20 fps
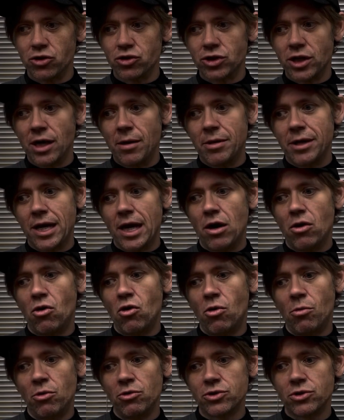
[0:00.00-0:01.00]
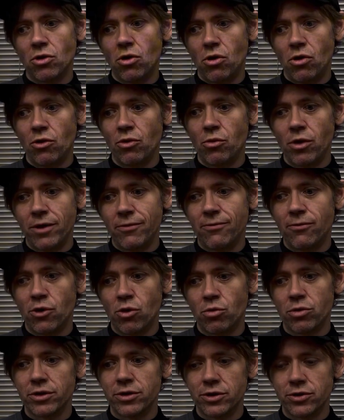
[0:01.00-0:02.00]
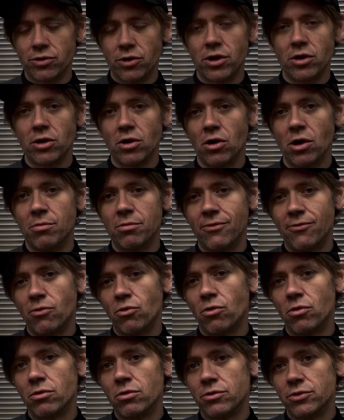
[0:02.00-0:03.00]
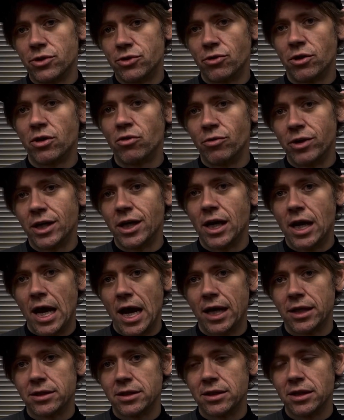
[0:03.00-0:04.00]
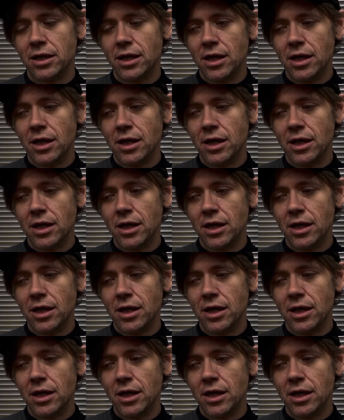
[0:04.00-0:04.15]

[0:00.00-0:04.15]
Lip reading: coming out almost all the way forward in the trigger guard before the trigger reconnects.